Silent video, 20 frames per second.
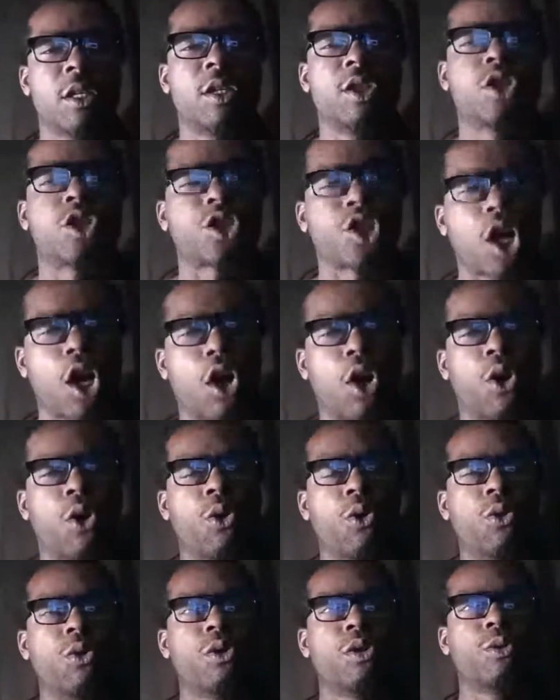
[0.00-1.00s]

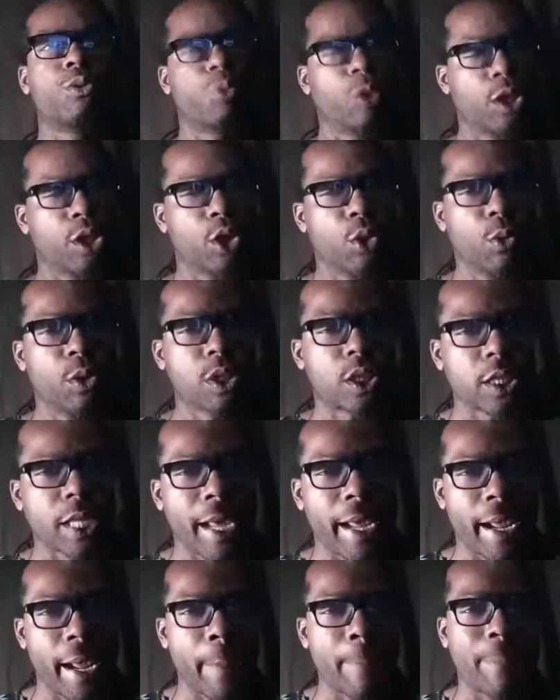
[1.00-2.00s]
showed, when you were
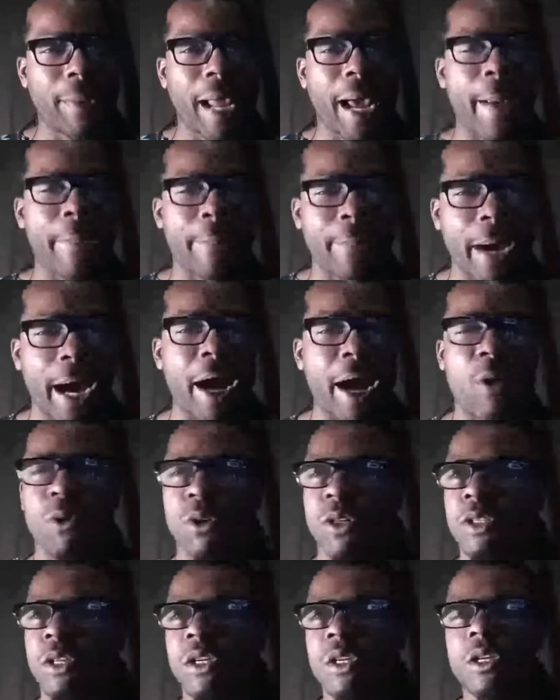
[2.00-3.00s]
saying Black Power